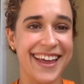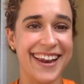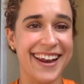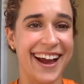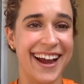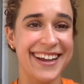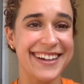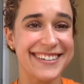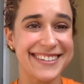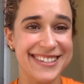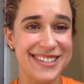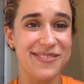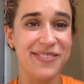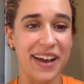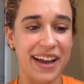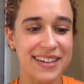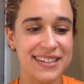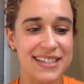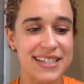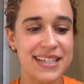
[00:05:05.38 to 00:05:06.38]
than I
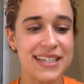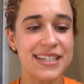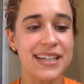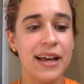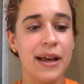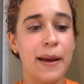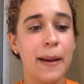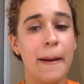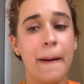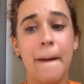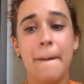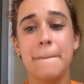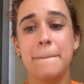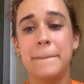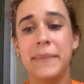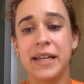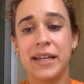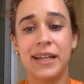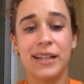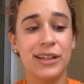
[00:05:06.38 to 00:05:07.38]
expected,
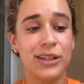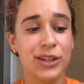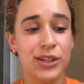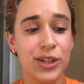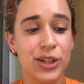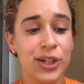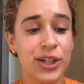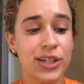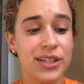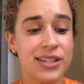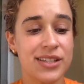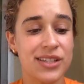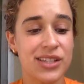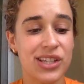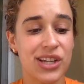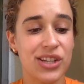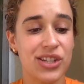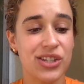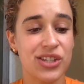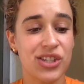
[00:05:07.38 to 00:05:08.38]
but it looks
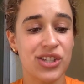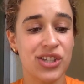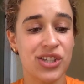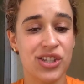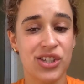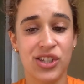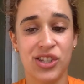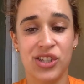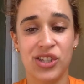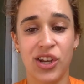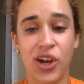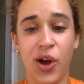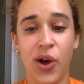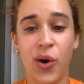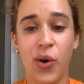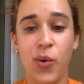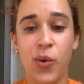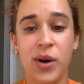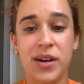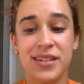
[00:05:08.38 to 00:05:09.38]

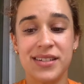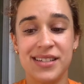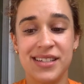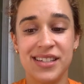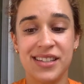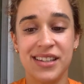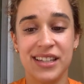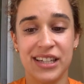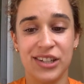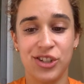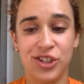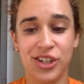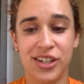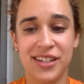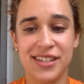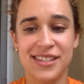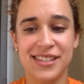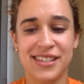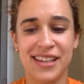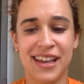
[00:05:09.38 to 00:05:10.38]
so
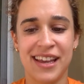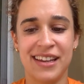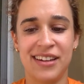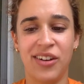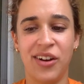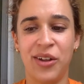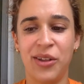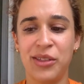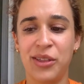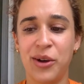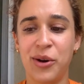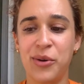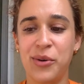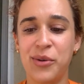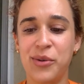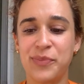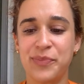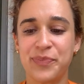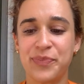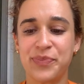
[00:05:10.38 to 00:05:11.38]
delicious. And although
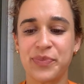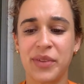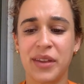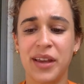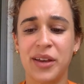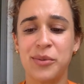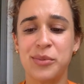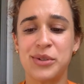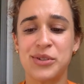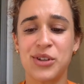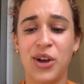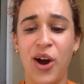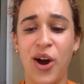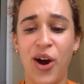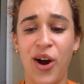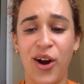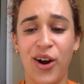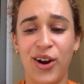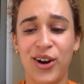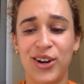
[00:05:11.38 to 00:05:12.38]
it was
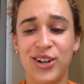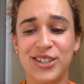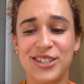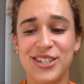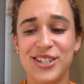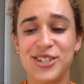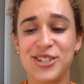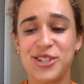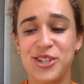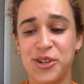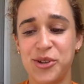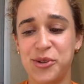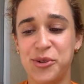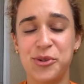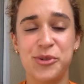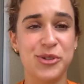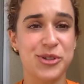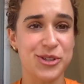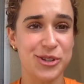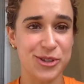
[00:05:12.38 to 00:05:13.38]
hard to do
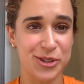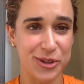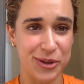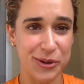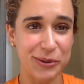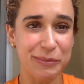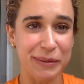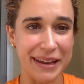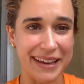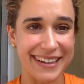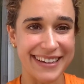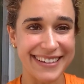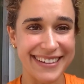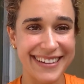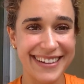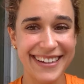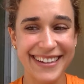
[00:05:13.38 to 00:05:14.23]
scooping,